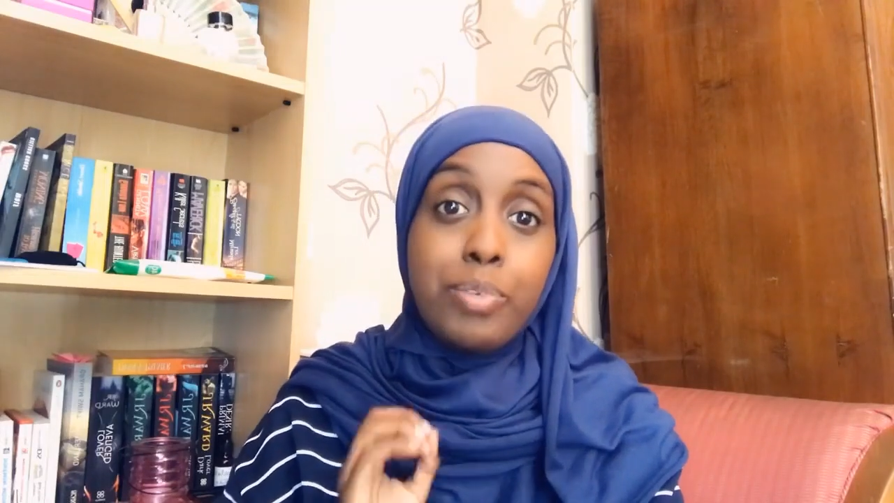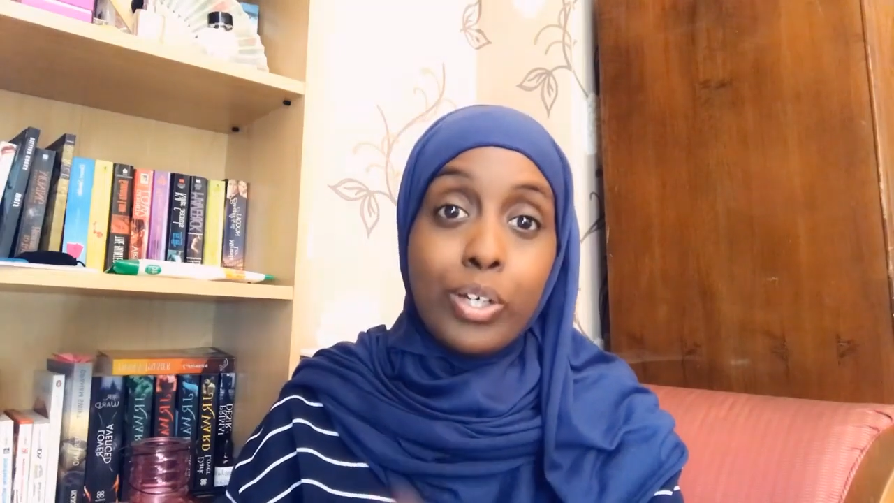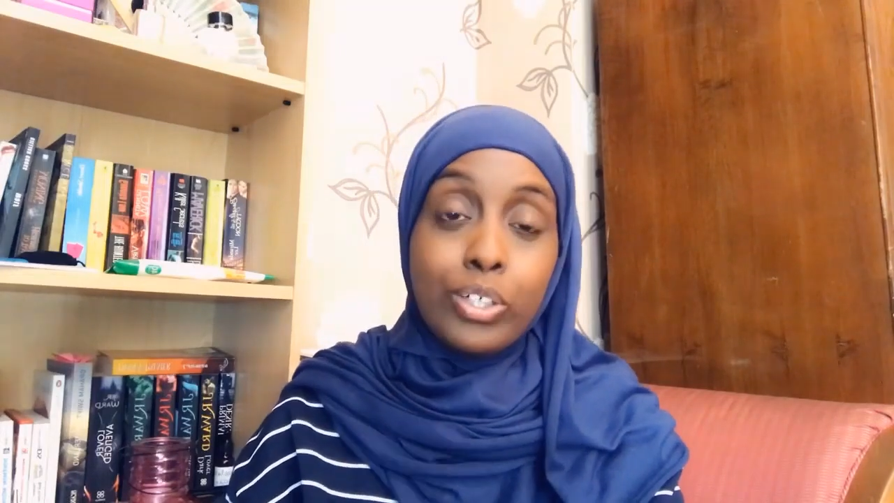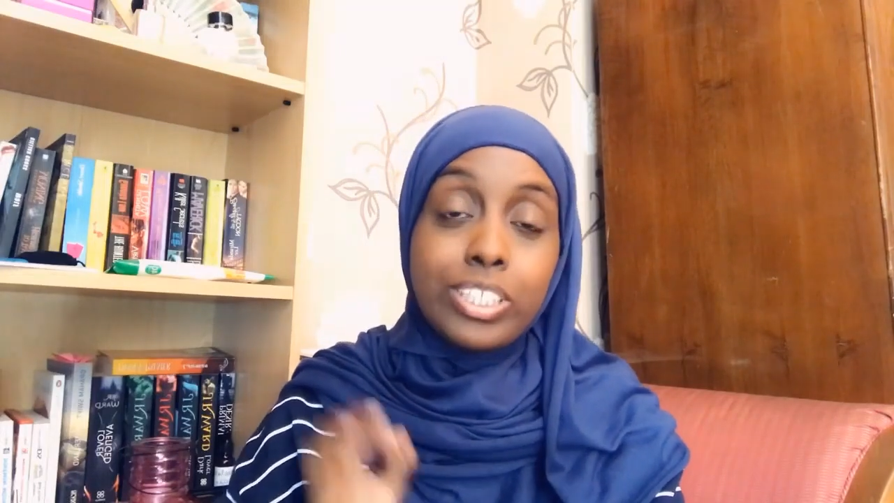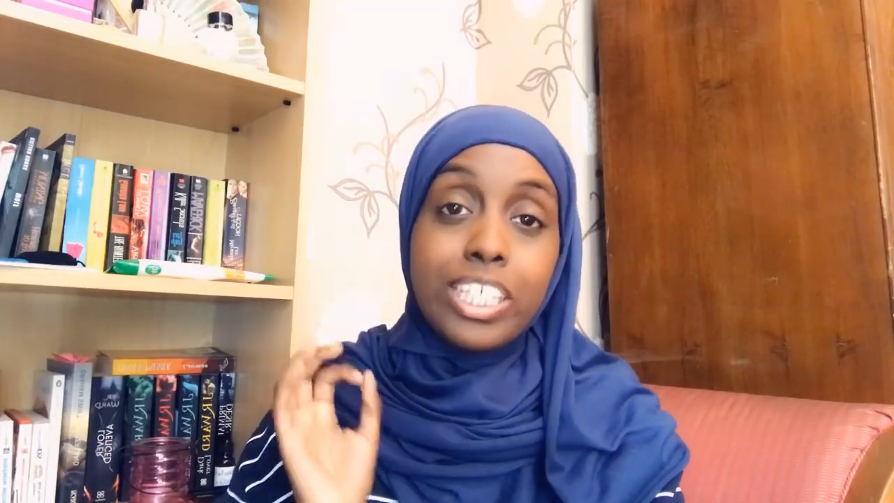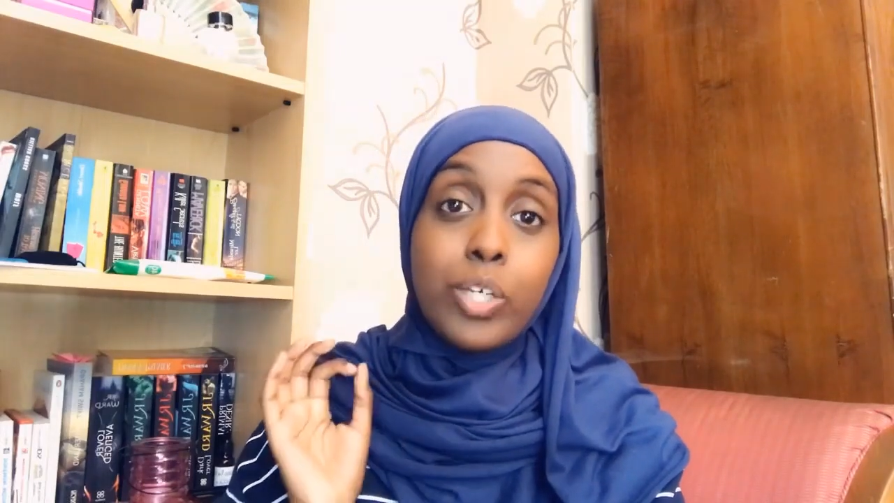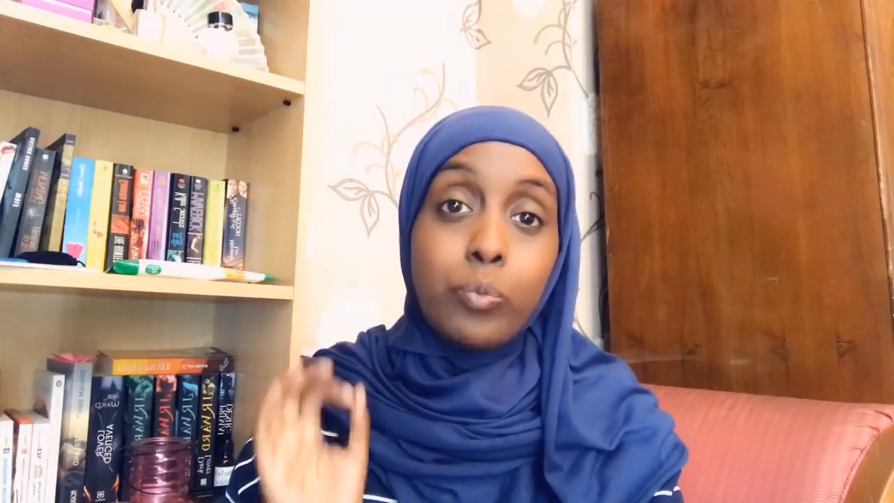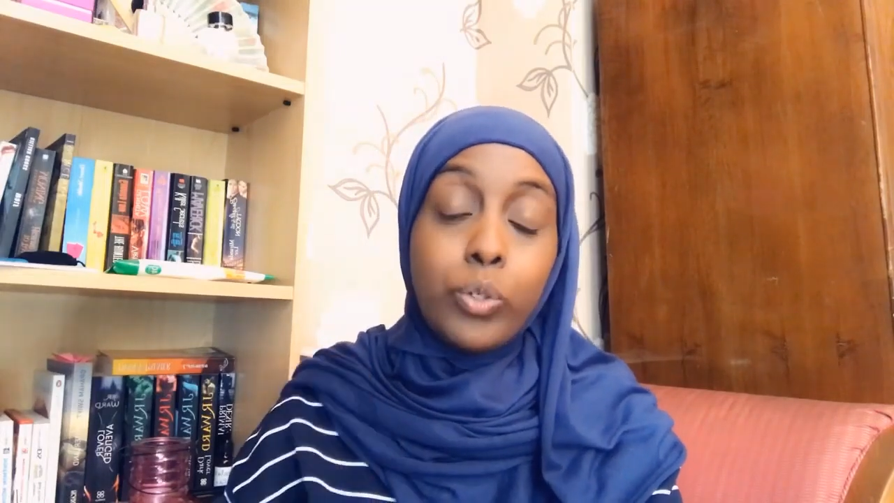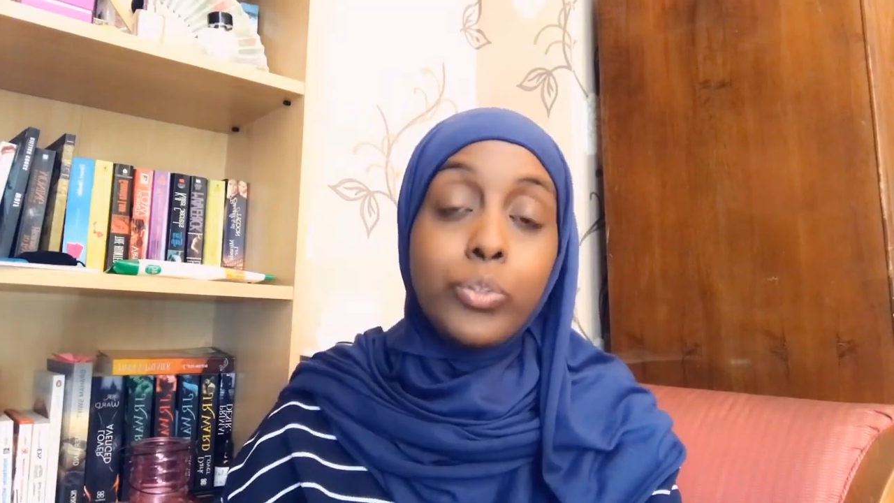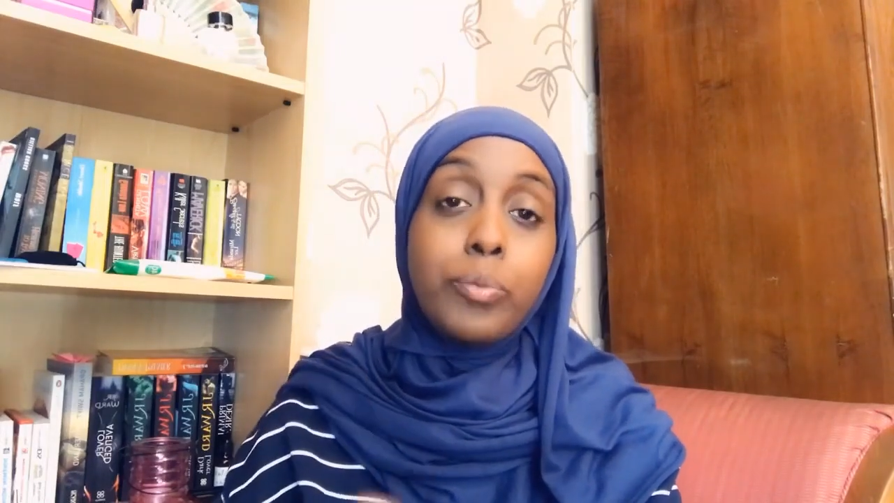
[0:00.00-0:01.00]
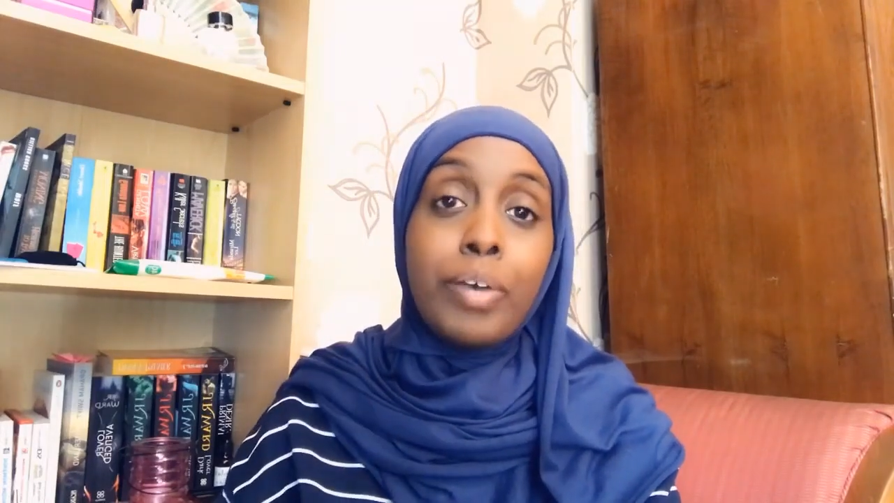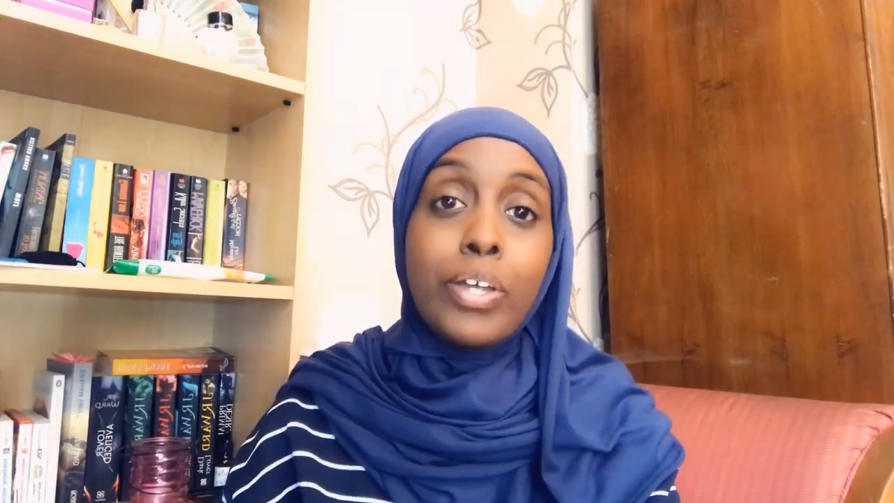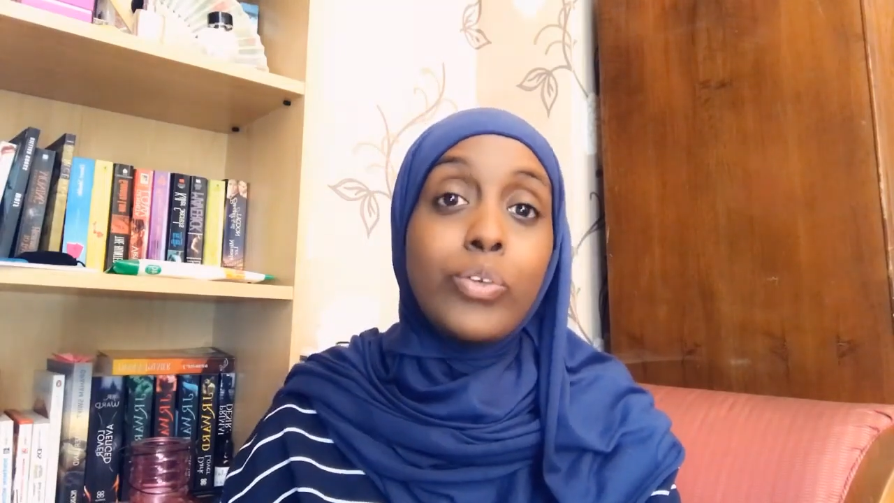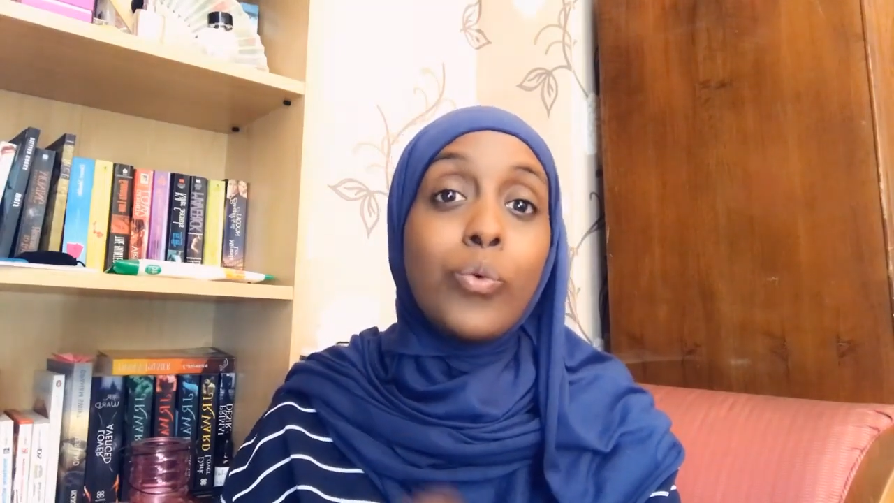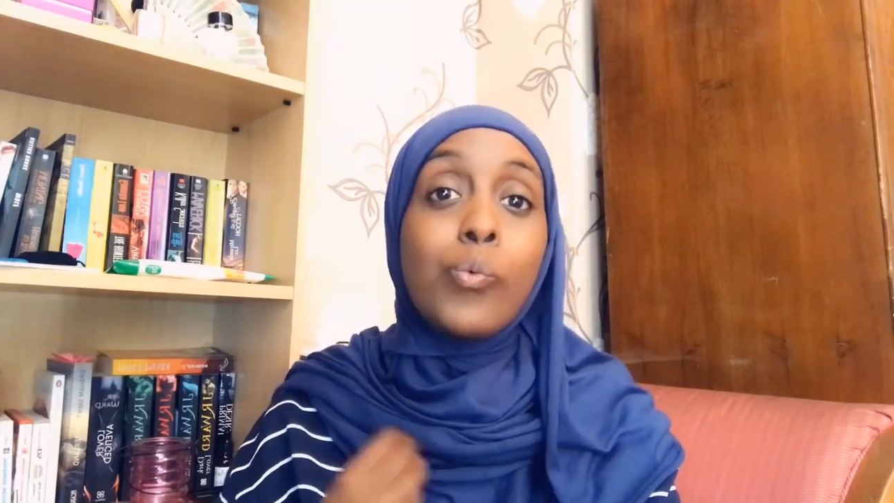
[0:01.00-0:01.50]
because it will depend